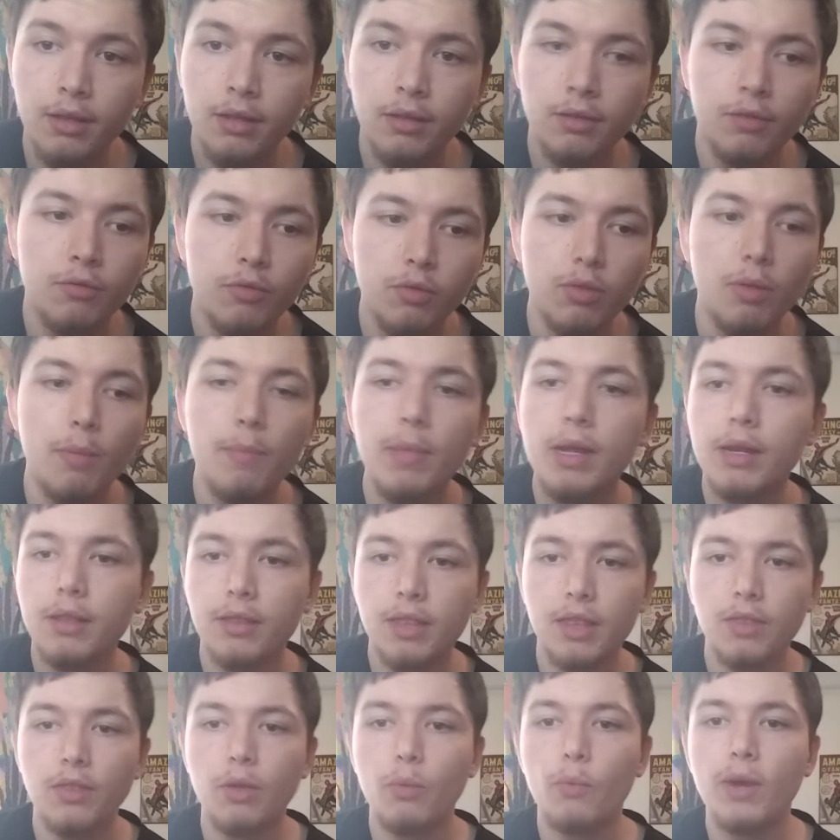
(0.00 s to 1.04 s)
from the minute
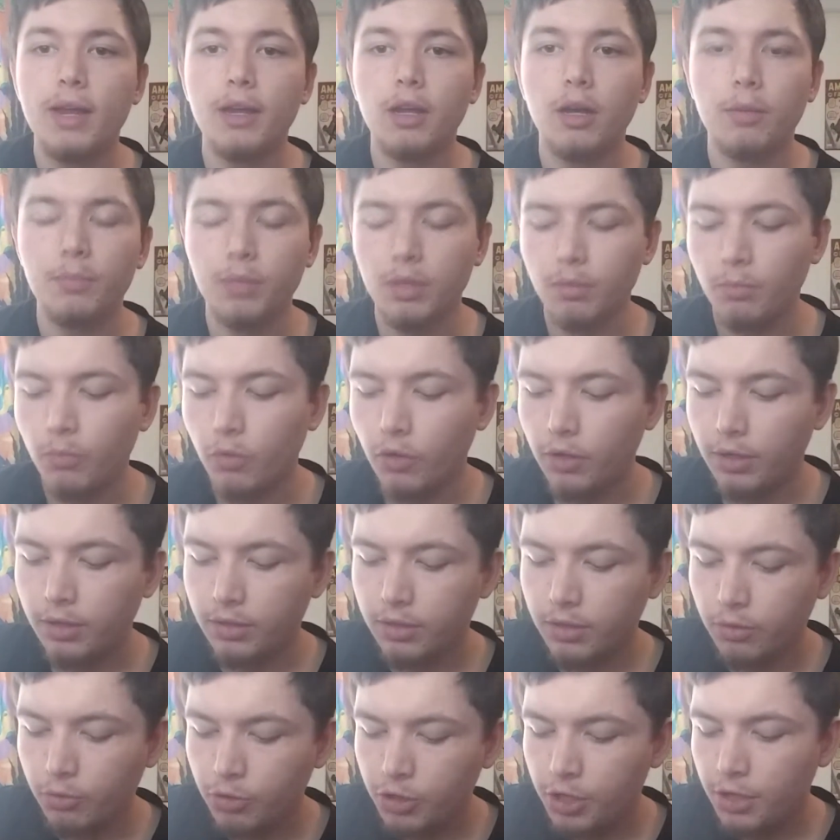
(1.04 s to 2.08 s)
that they wake up in the morning.
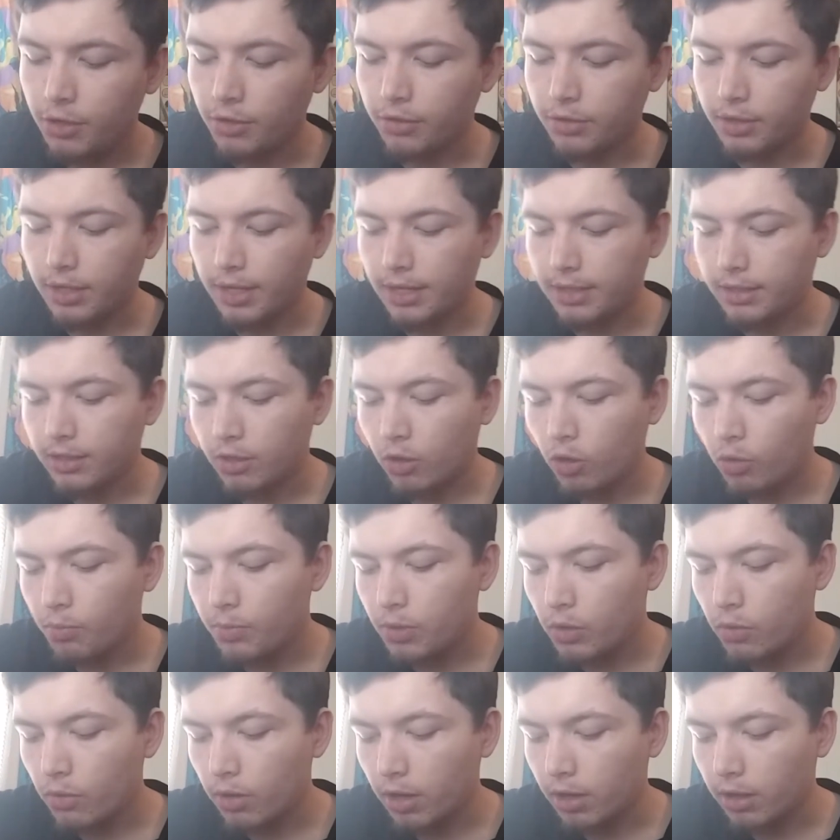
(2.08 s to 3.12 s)
So cheers, guys. I hope
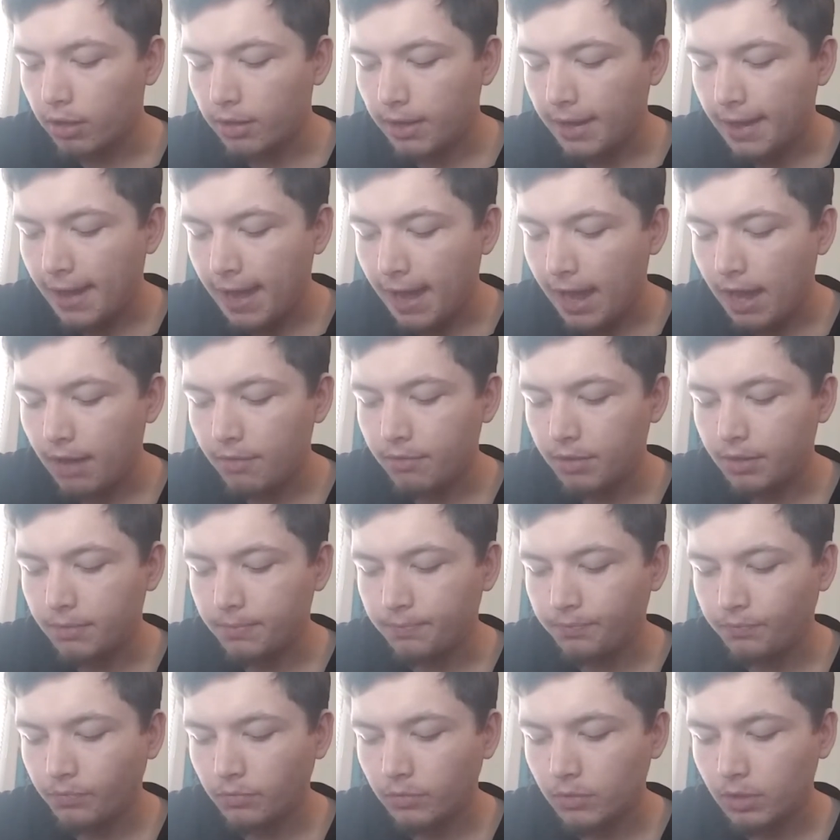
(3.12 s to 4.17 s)
you are having
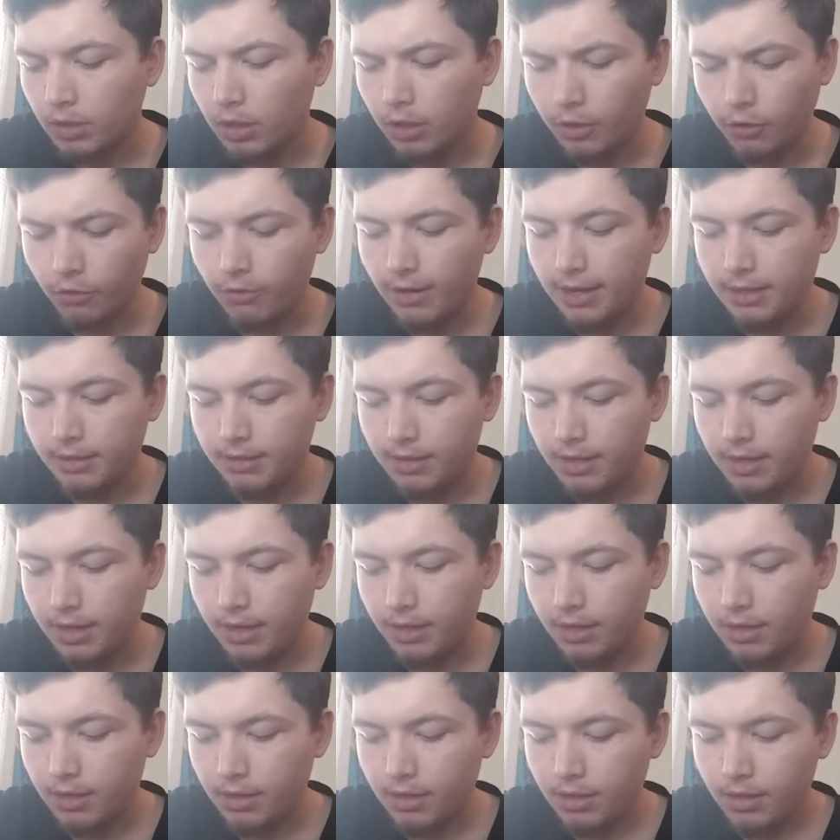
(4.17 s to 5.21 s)
a great day.